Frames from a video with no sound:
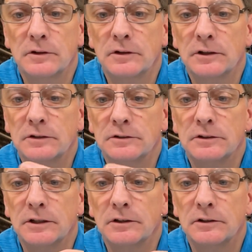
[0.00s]
they
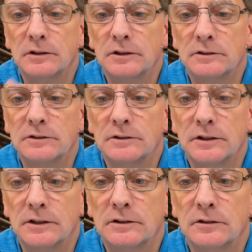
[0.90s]
stay on nice and
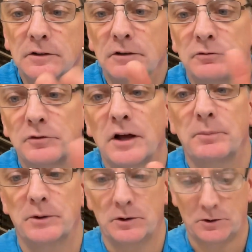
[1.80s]
tight, and they're not
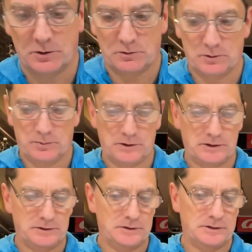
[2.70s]
flopping all over the
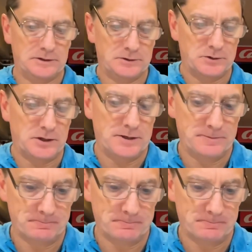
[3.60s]
place, and that's great.